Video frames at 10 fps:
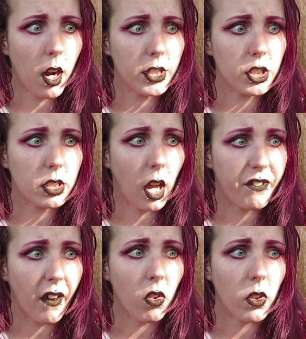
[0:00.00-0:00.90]
I
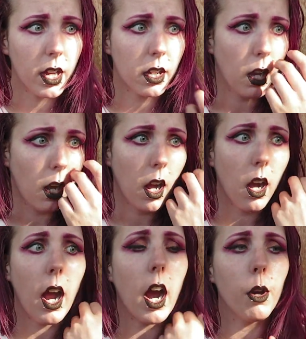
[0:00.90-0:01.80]
felt like
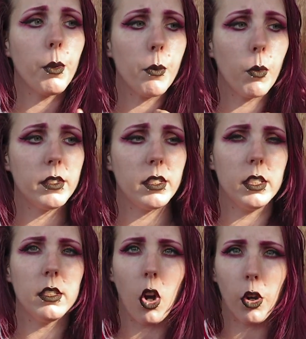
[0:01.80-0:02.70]
Halloween
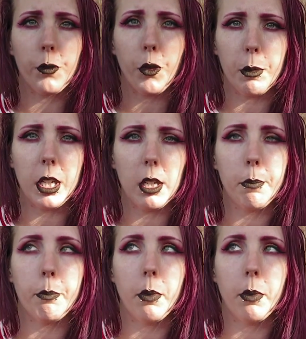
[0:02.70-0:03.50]
onesies aren't for me,